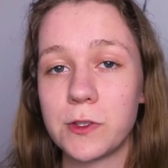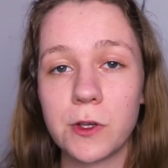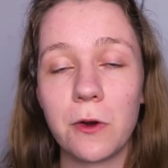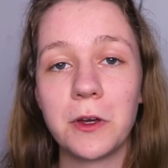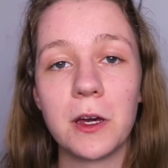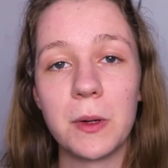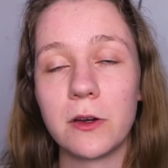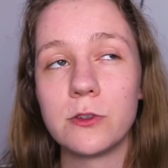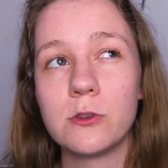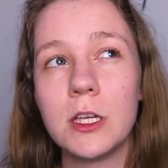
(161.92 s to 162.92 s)
a song about
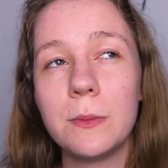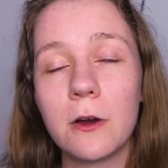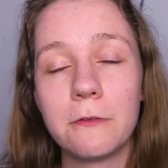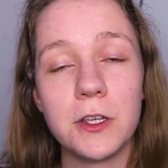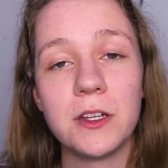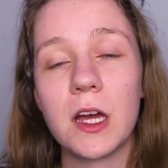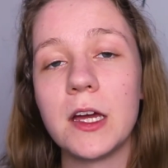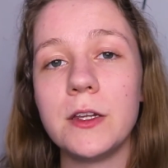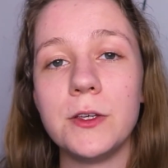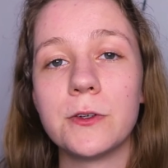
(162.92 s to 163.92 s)
a dream of a
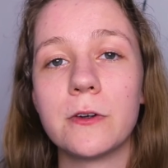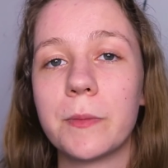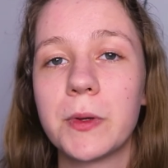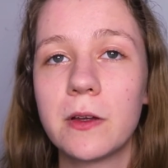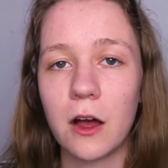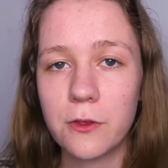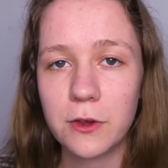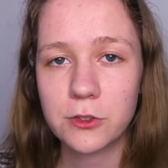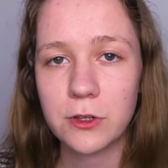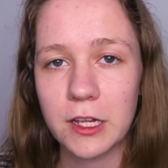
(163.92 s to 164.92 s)
united Europe. Other
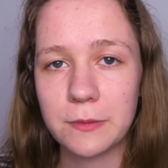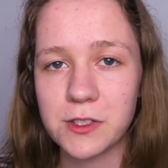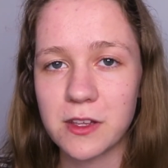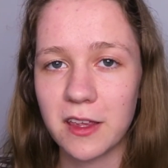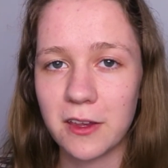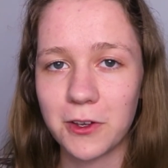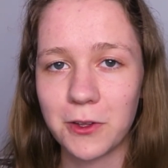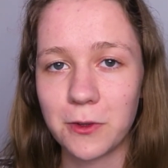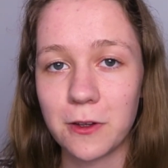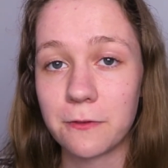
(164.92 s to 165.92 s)
entry names that year
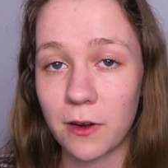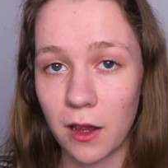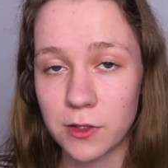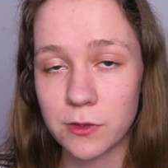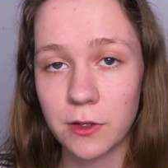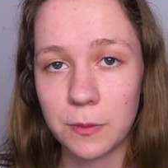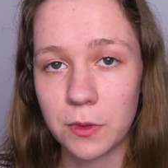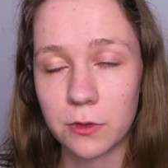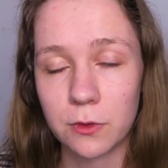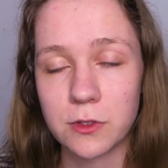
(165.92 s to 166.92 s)
included Frei zu
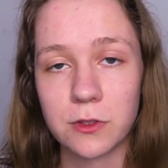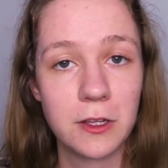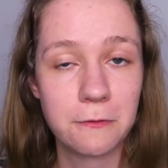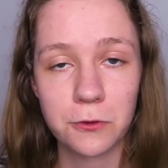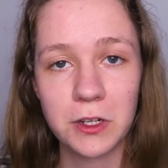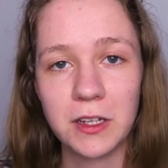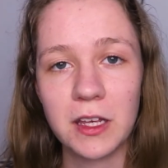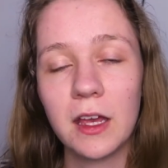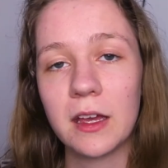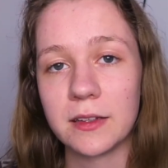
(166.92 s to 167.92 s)
leben, or To Live
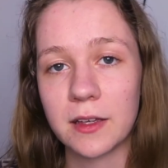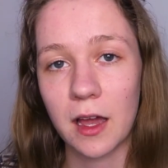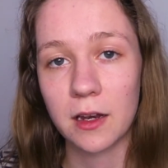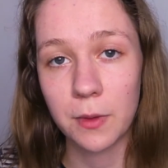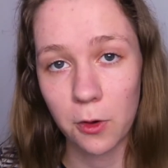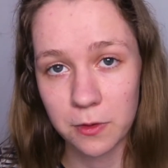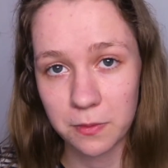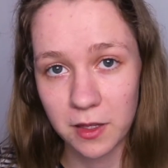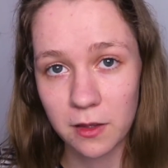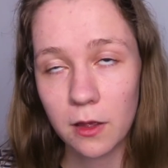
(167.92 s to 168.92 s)
Freely, and Keine Mauern
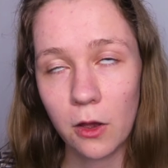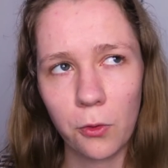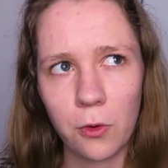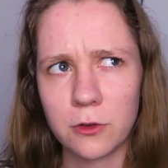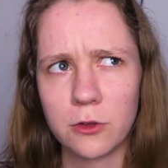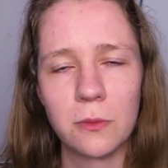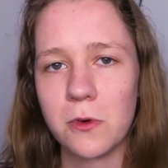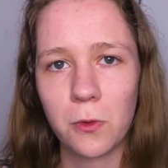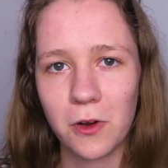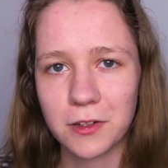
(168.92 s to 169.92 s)
mehr, or No
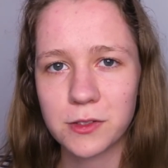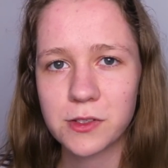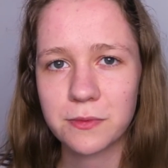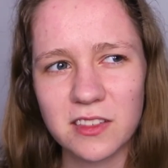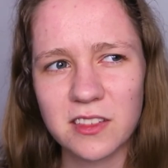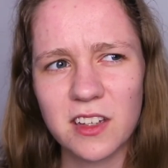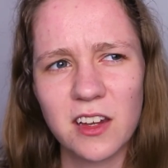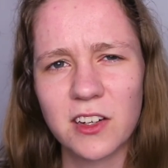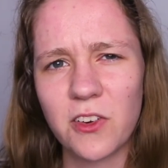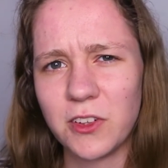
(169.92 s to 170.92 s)
More Walls.
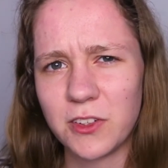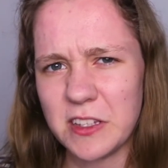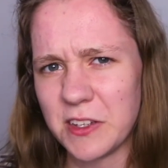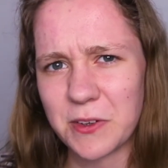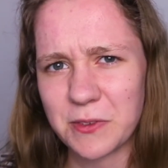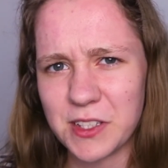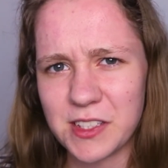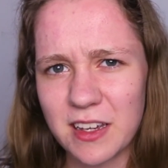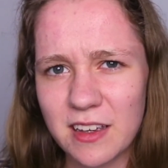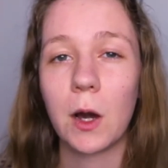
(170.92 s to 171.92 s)
Not at all on the nose, is
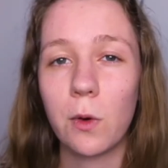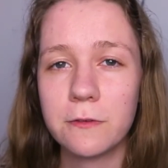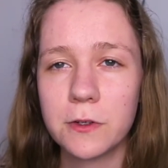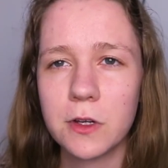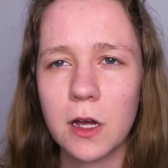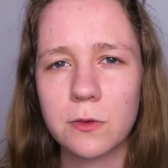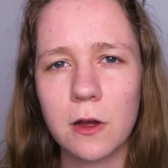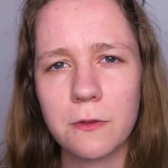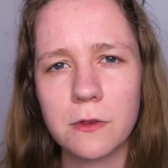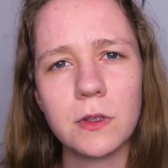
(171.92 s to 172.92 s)
it? However,
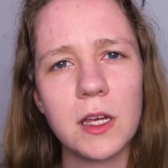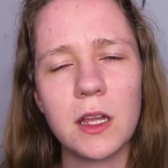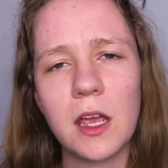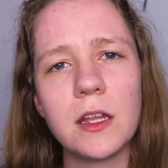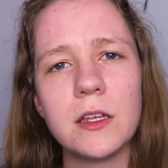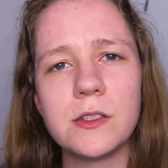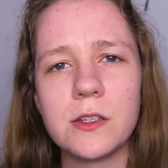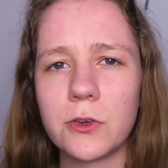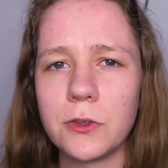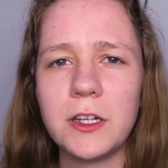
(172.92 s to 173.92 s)
around the late 80s
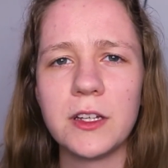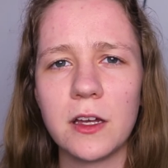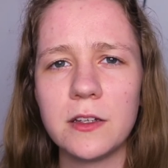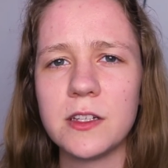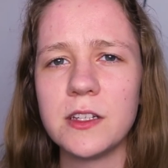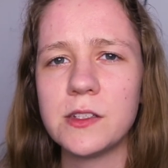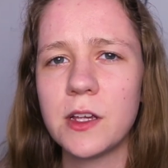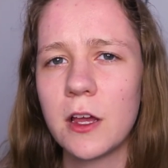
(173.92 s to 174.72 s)
and early 90s,